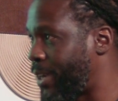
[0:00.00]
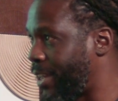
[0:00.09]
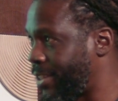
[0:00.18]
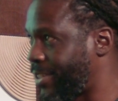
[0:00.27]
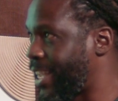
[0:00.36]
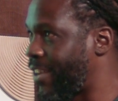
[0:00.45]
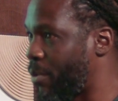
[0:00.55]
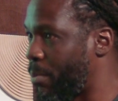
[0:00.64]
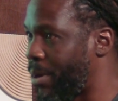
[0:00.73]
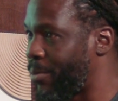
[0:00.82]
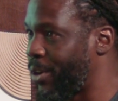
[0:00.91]
Uh, this is kind of a
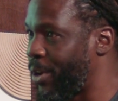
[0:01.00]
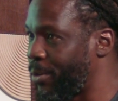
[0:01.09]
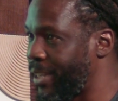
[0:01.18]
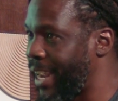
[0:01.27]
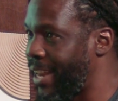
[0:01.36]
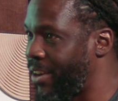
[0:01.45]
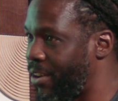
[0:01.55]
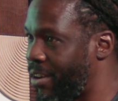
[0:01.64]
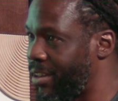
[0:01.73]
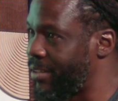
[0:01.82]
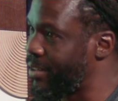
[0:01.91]
bummer note to end
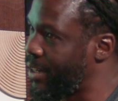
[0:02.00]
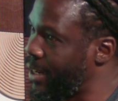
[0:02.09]
on.